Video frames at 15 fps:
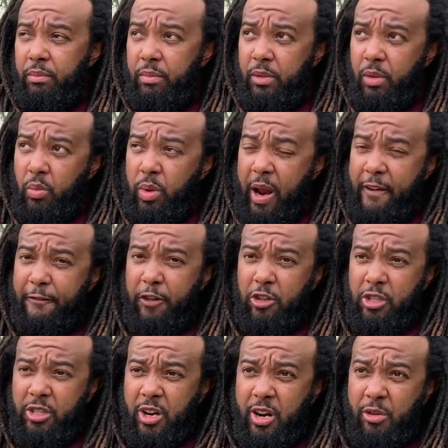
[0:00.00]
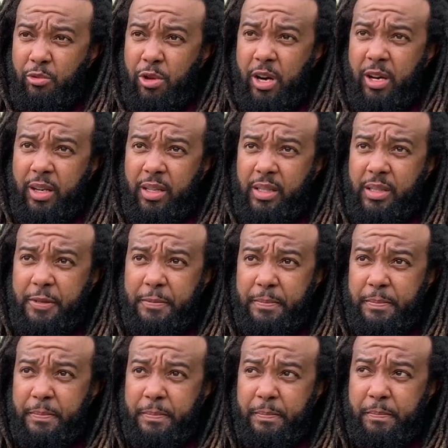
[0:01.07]
when I first started running this,
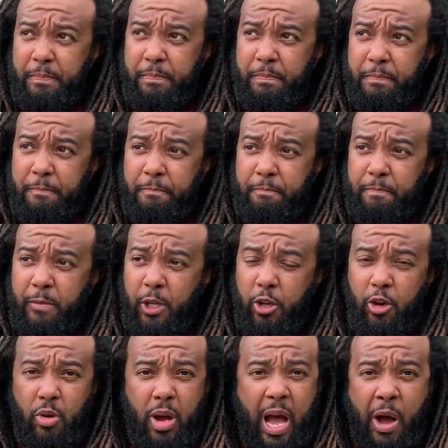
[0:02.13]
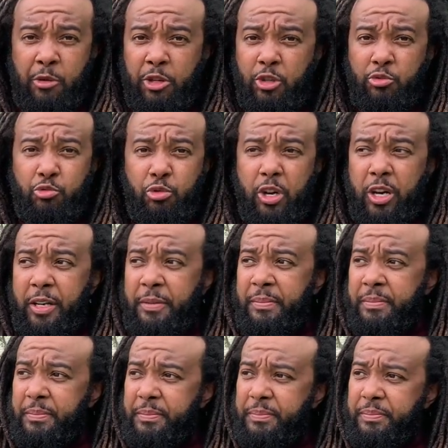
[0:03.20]
I was just running,
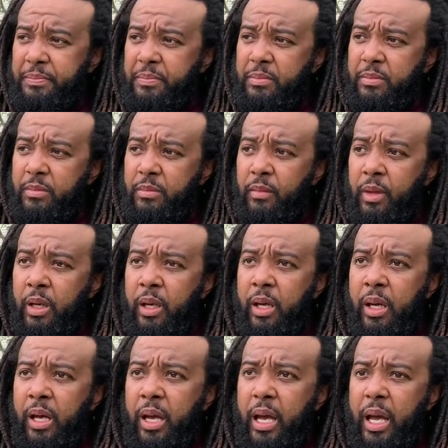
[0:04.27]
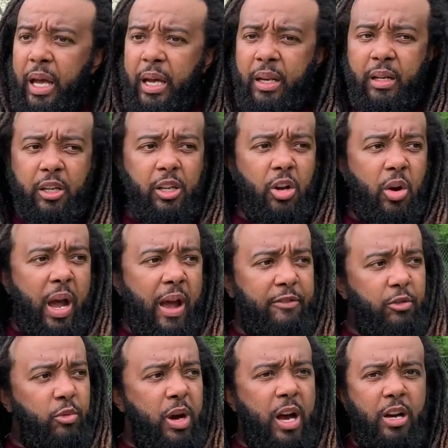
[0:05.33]
and after a
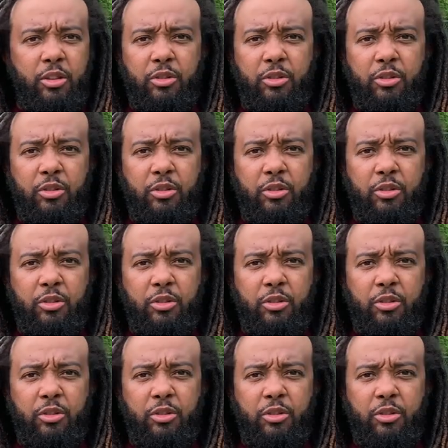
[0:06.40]
while,